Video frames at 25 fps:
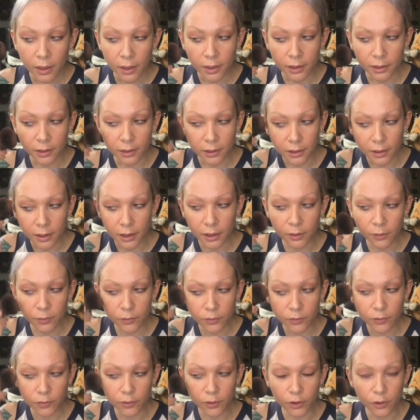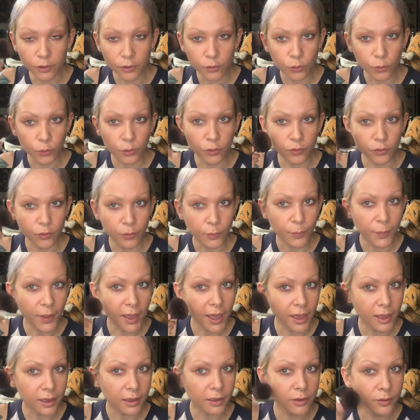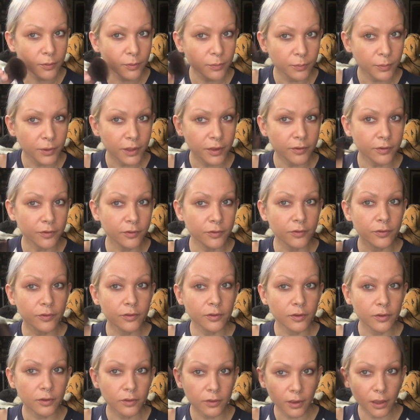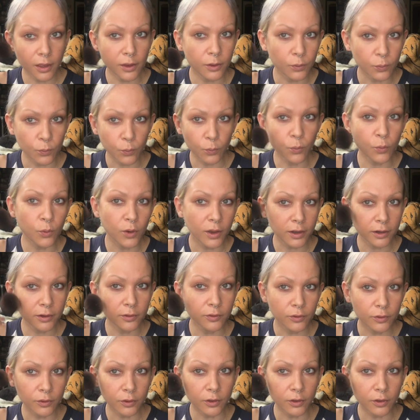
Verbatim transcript: And I always start towards the back because I want